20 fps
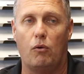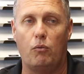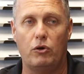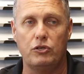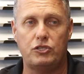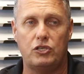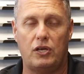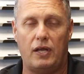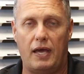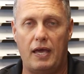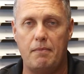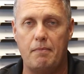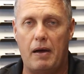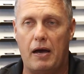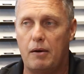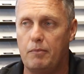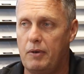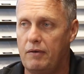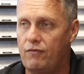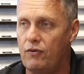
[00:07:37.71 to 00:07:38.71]
I want you to
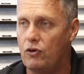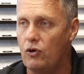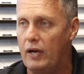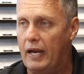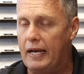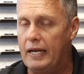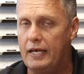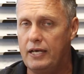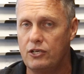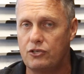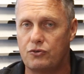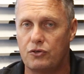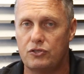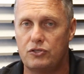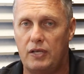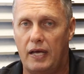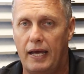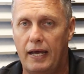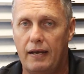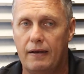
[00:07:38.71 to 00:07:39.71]
email me if you've got any
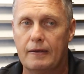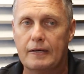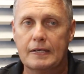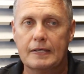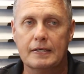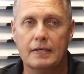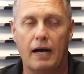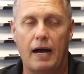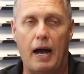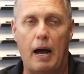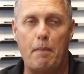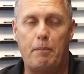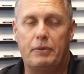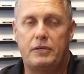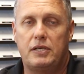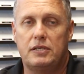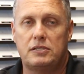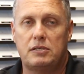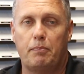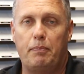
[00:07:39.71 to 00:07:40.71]
interest in uh,
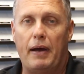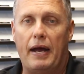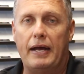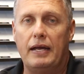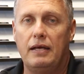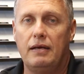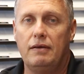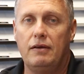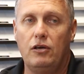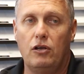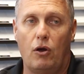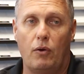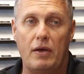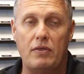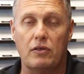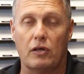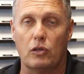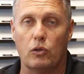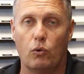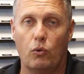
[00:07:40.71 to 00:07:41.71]
participating, you know,
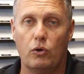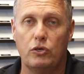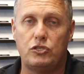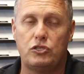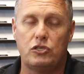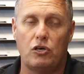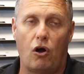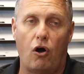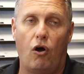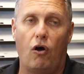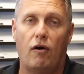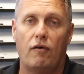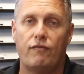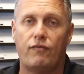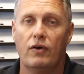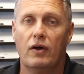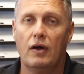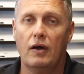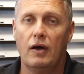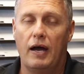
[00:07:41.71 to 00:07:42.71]
in the launch of